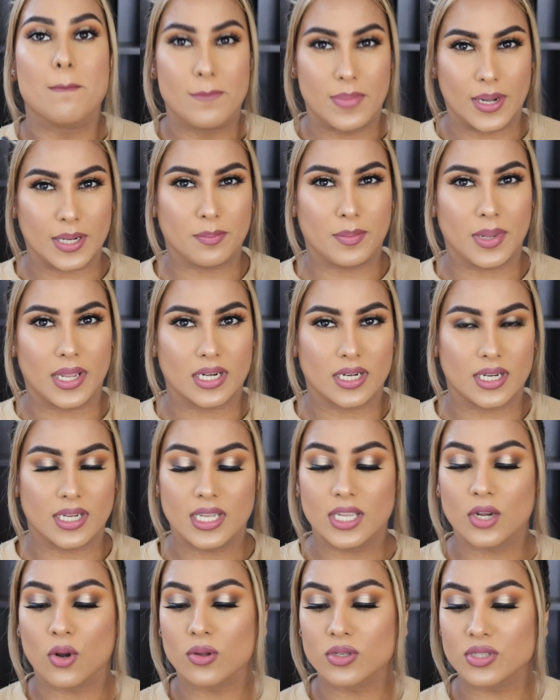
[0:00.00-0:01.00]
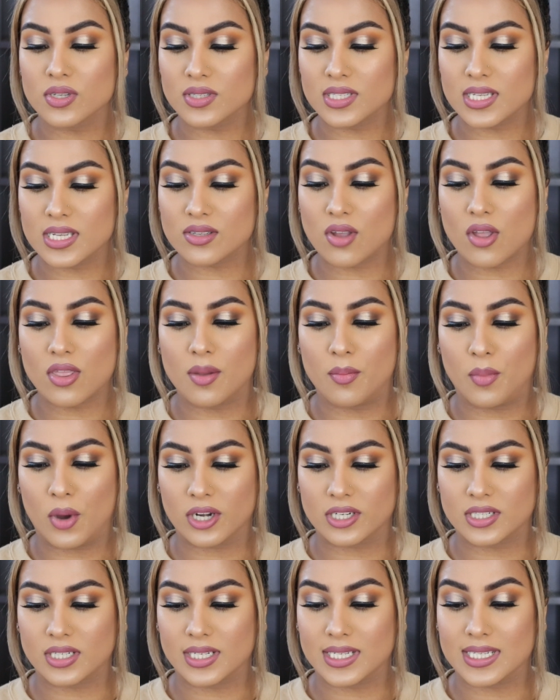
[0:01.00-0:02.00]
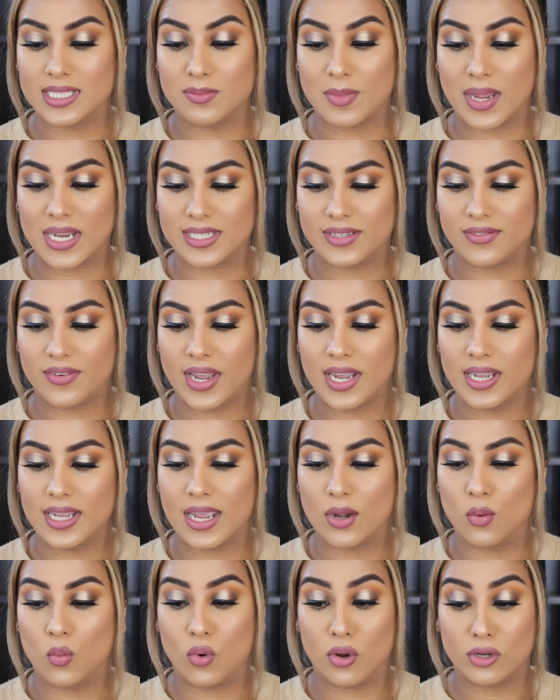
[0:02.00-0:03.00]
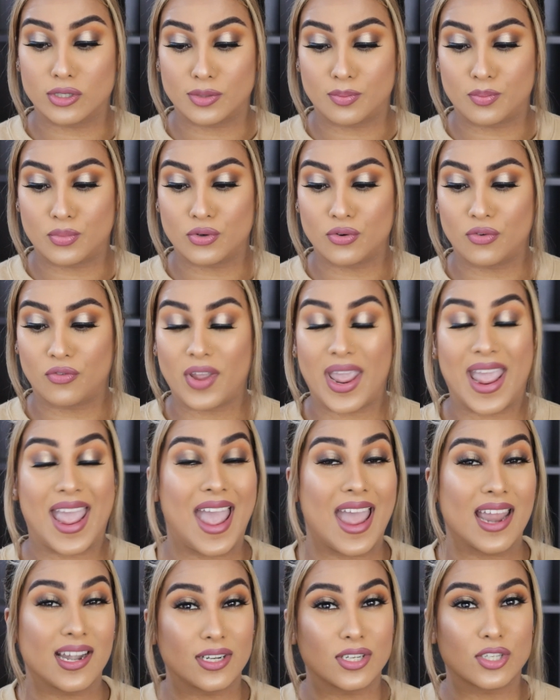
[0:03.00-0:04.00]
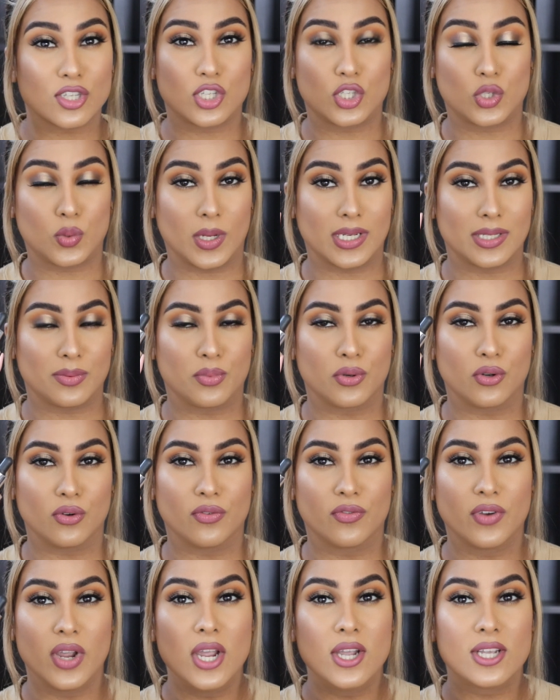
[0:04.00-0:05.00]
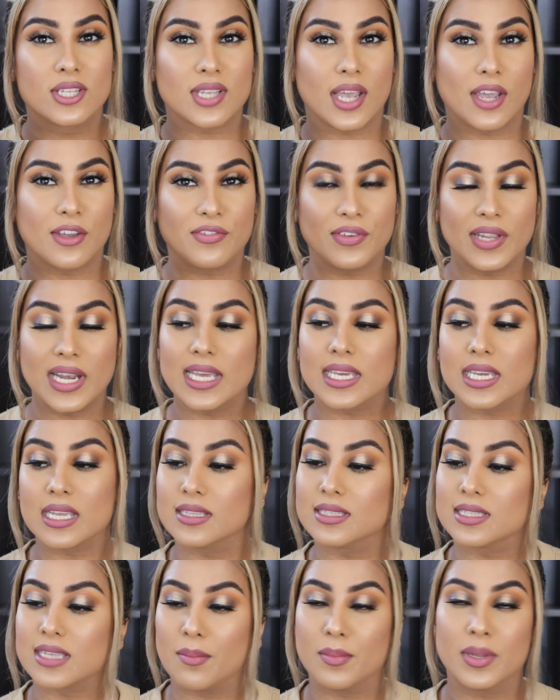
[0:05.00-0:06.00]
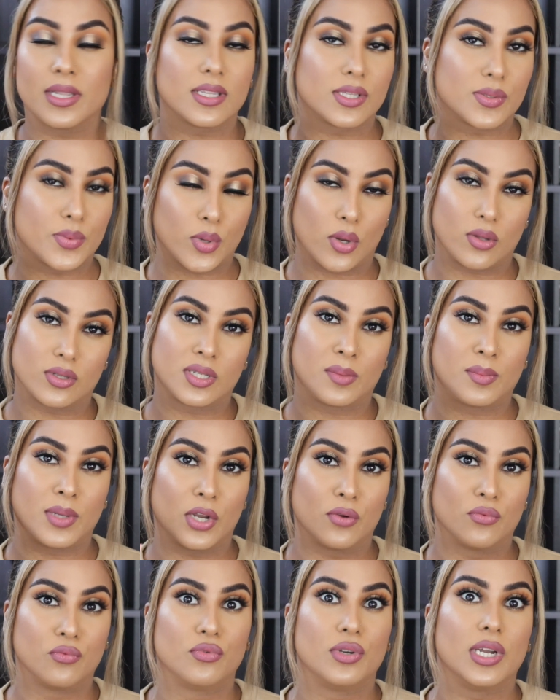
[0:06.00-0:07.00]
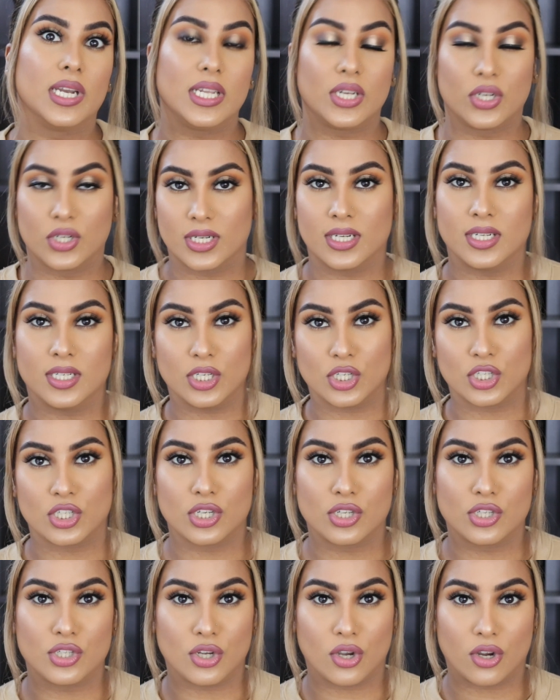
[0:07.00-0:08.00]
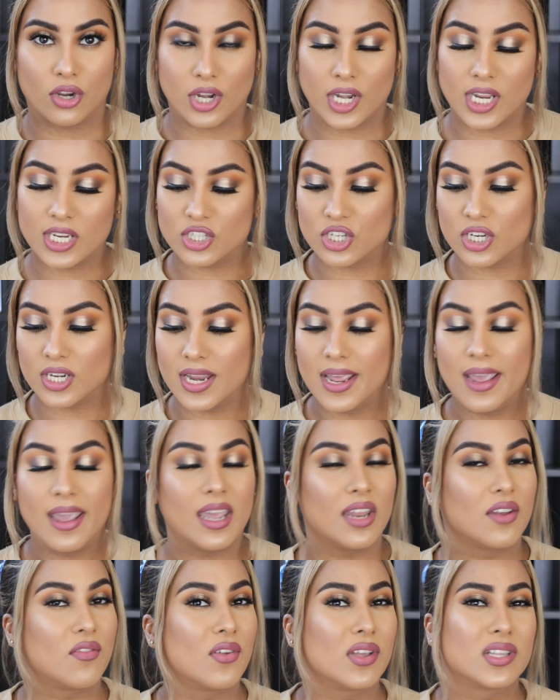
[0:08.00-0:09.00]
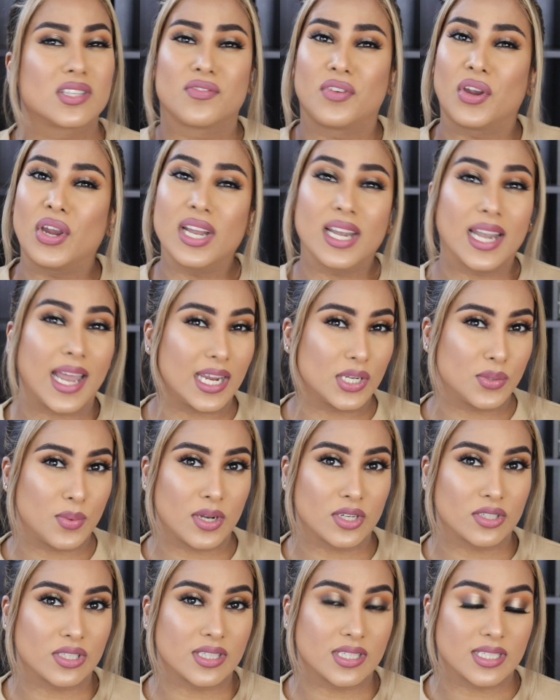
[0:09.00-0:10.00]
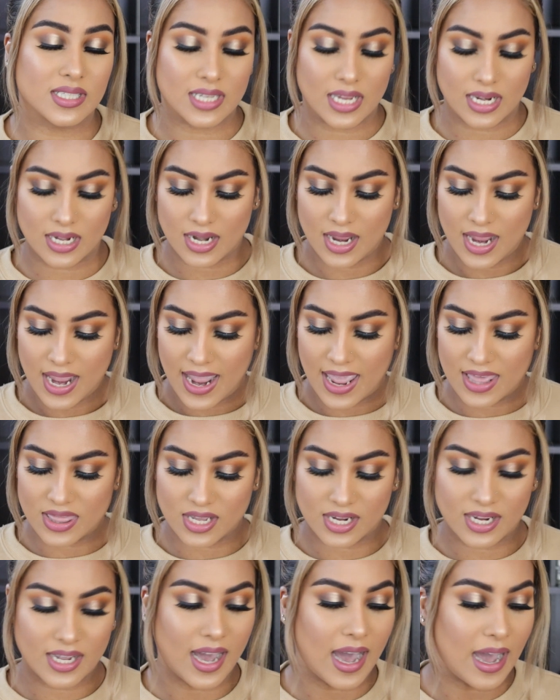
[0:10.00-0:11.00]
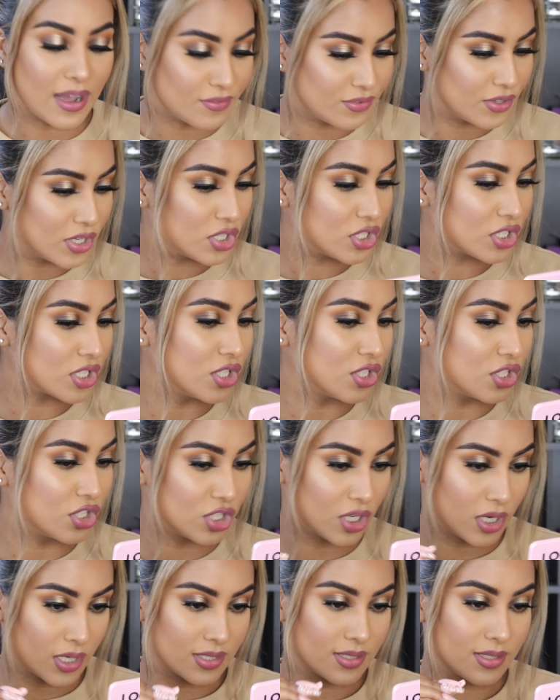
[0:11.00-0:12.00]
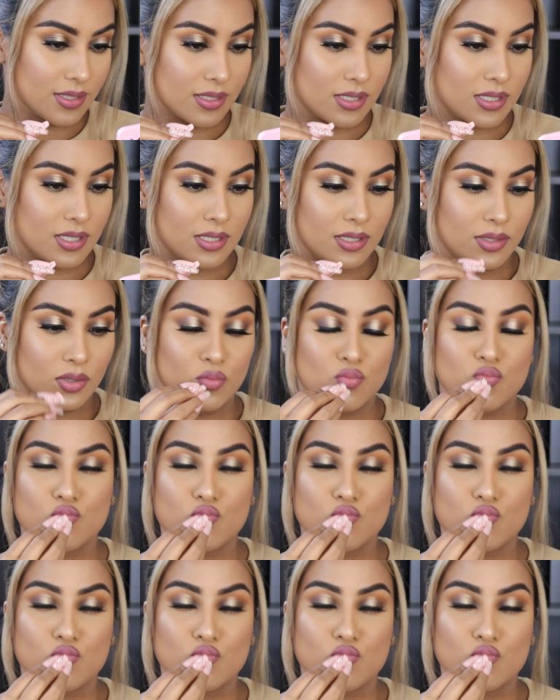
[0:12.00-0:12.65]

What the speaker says: but better. It also says on the bottle it's mattifying and waterproof and sweatproof. So I feel like in summer this would also be a really good addition to your collection. It feels very lightweight on the skin, and the coverage is just